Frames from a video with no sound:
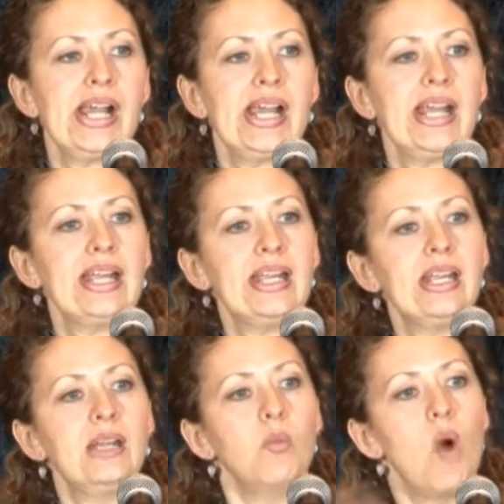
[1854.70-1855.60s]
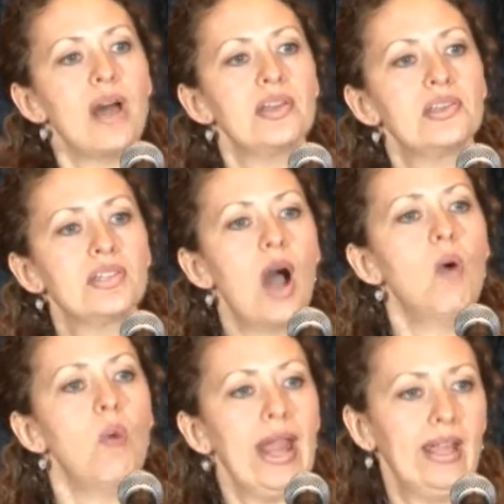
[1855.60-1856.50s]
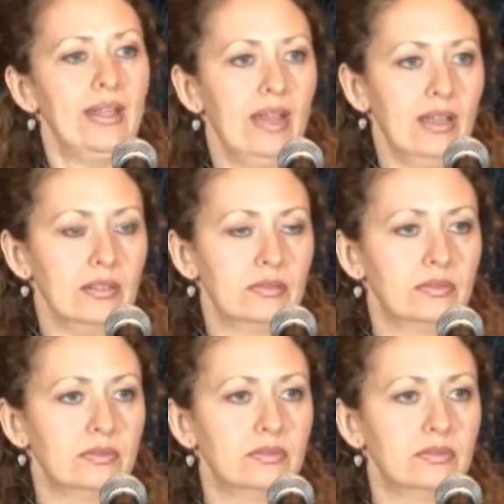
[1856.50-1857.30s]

He was awakening.